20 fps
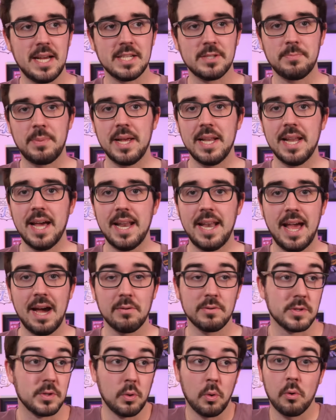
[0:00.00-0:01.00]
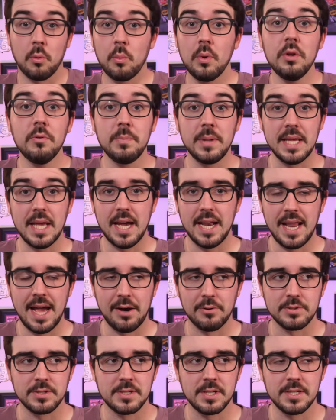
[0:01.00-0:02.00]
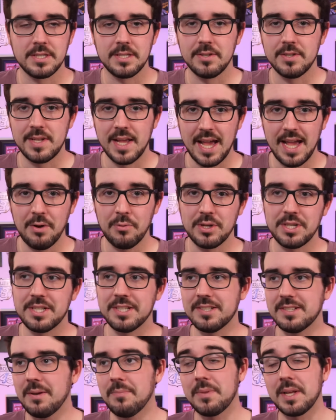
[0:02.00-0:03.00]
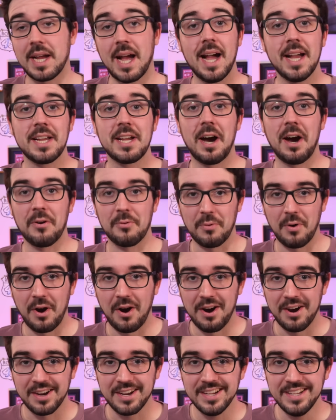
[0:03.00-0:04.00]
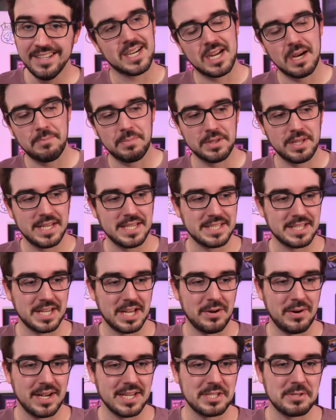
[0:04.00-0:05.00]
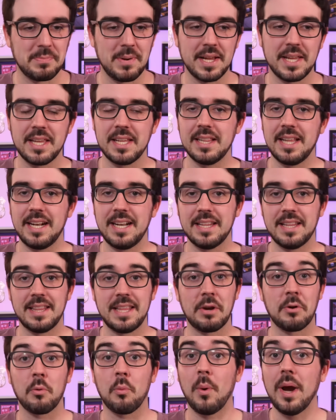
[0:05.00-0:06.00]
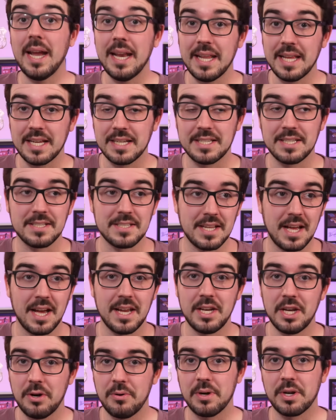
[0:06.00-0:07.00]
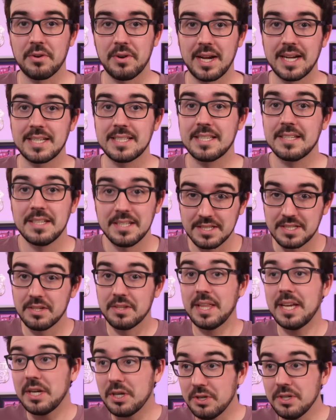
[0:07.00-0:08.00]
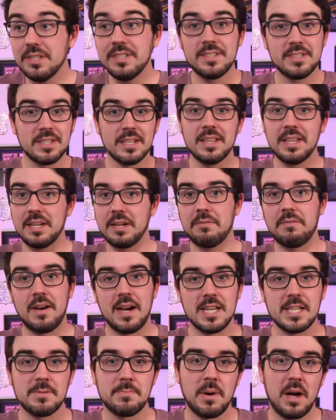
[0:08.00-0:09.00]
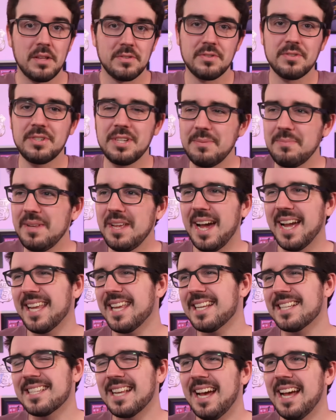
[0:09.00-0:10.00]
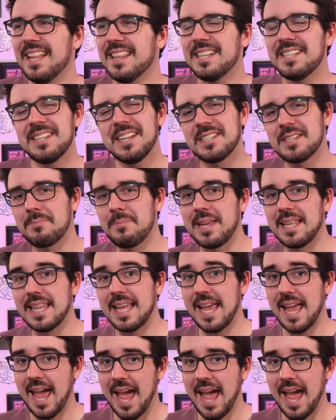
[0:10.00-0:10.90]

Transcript: has been announced nor will be announced today, which is something I got wrong. A couple days ago, I speculated they're waiting to sign Noah Gregson until they could solidify sponsorship. I guess this doesn't mean they